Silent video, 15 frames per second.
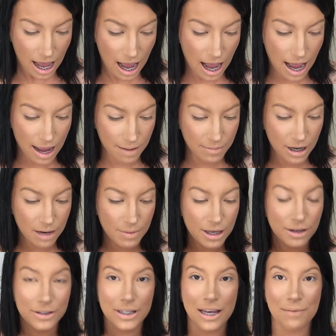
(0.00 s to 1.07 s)
I am going to be
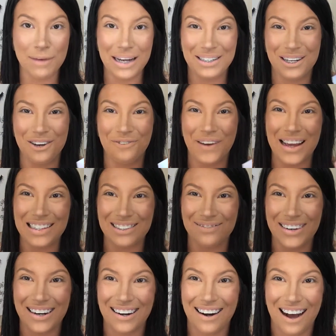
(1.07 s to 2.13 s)
using my Too Faced
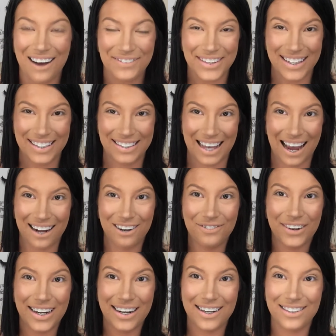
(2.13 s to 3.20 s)
mirror off to the side
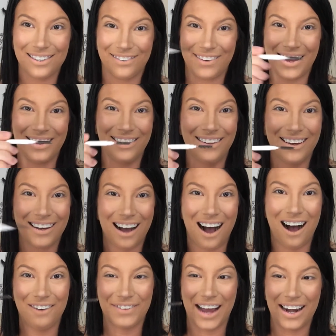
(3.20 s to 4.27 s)
over here, so if I look
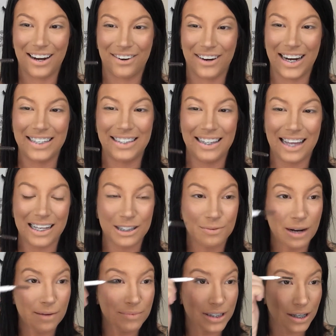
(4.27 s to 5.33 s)
off kind of crazy, that's
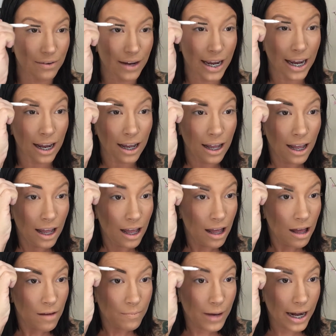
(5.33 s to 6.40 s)
what I'm doing.
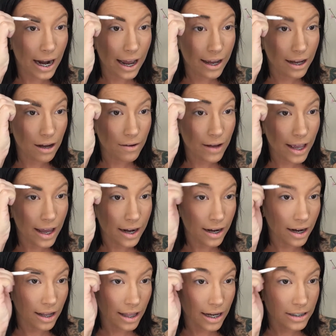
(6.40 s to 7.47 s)
But I go in
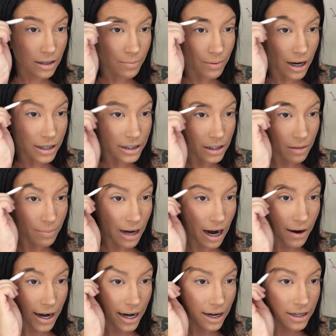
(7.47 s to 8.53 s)
and I like to brush the
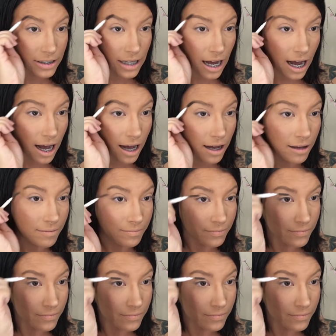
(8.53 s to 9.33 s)
brow hairs up